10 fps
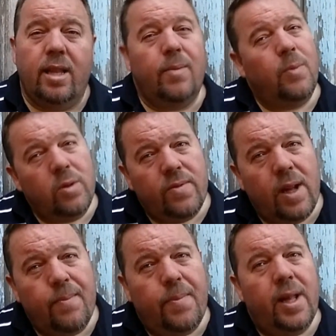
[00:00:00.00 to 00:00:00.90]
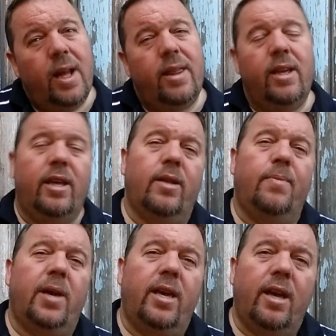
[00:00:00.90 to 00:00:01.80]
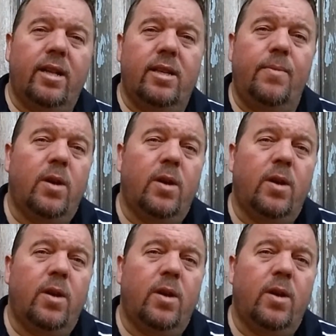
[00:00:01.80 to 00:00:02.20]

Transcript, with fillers: And the Bulls have done better. I think they're going to play a young team.